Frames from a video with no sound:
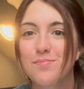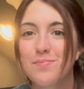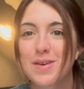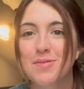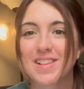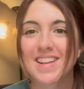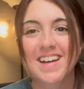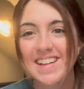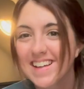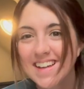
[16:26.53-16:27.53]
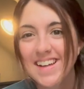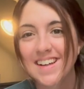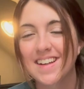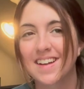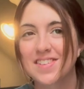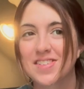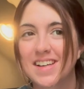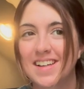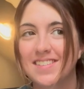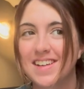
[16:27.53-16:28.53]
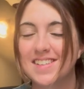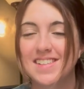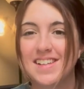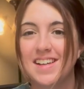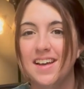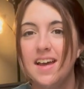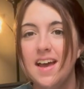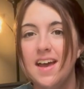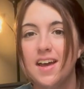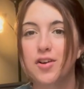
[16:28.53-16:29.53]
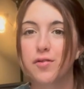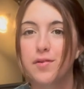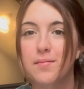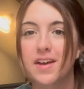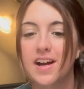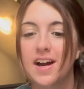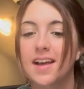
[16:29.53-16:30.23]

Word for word: people like it and I'll just kind of like see and go from there.